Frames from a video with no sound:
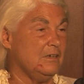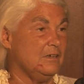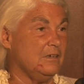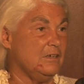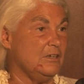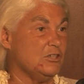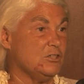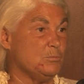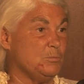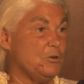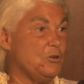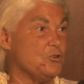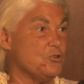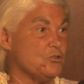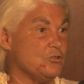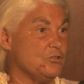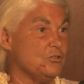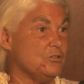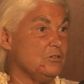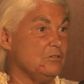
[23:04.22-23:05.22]

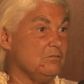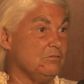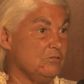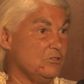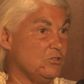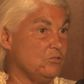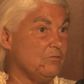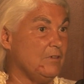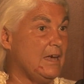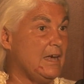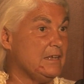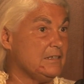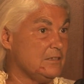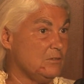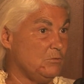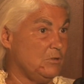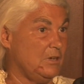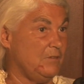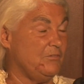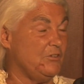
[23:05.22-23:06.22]
exposure to rats
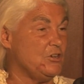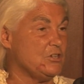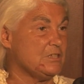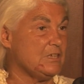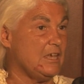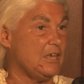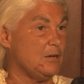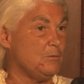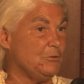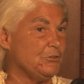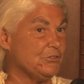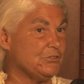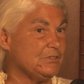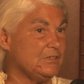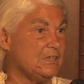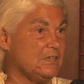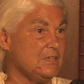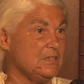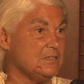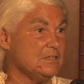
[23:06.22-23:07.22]
and various animal
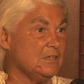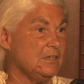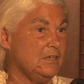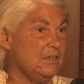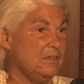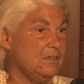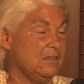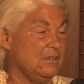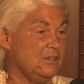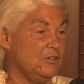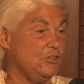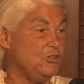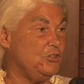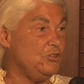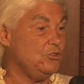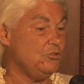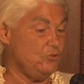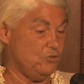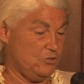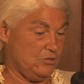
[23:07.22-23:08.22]
studies,
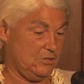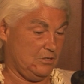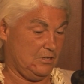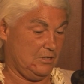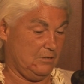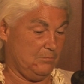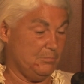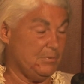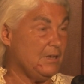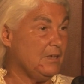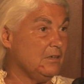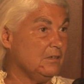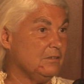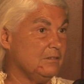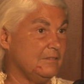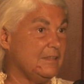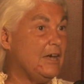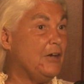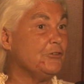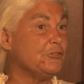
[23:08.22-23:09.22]
huge
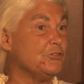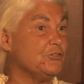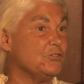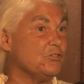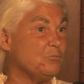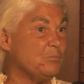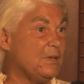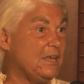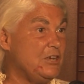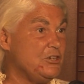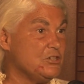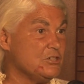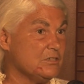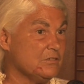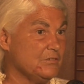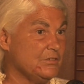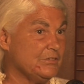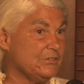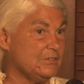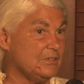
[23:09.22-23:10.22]
thousands of pages
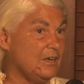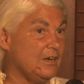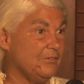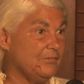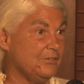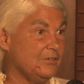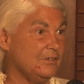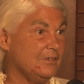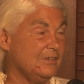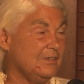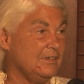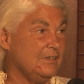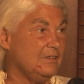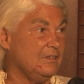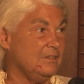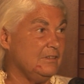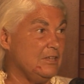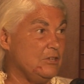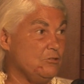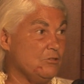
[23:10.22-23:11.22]
of this stuff
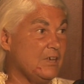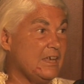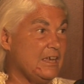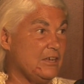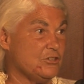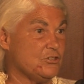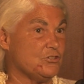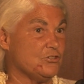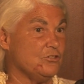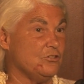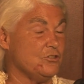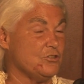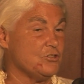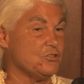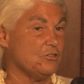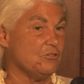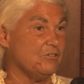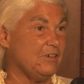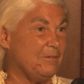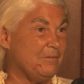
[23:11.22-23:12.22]
that you can't search.
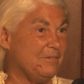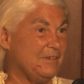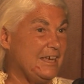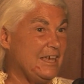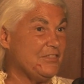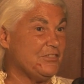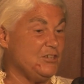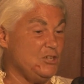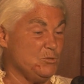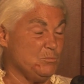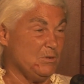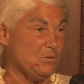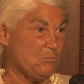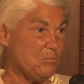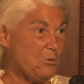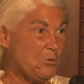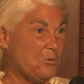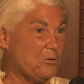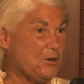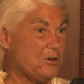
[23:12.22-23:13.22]
So Anthony's been
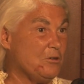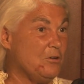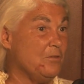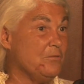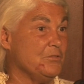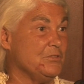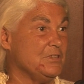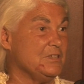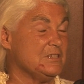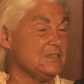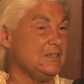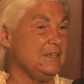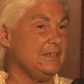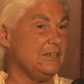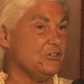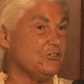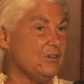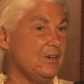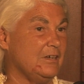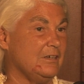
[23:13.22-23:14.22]
poring over this
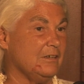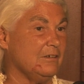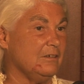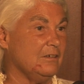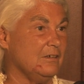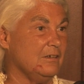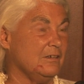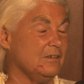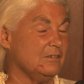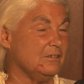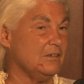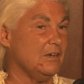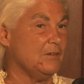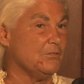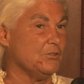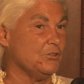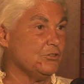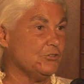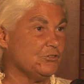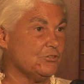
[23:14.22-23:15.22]
data trying to
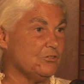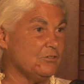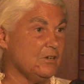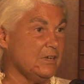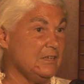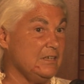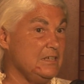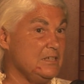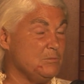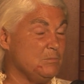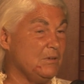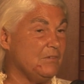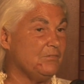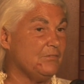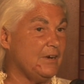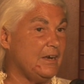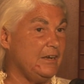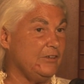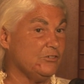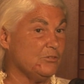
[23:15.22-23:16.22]
uncover the story, and he's been
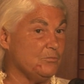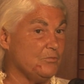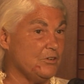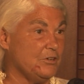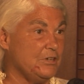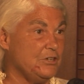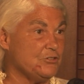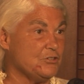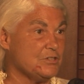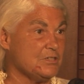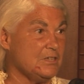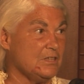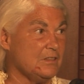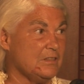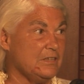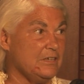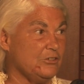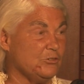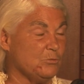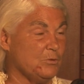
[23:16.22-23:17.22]
finding some very interesting
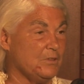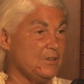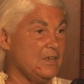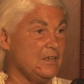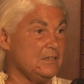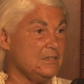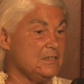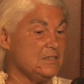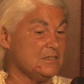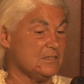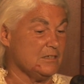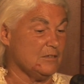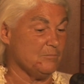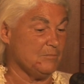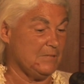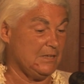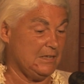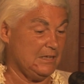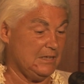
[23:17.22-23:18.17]
things where they did some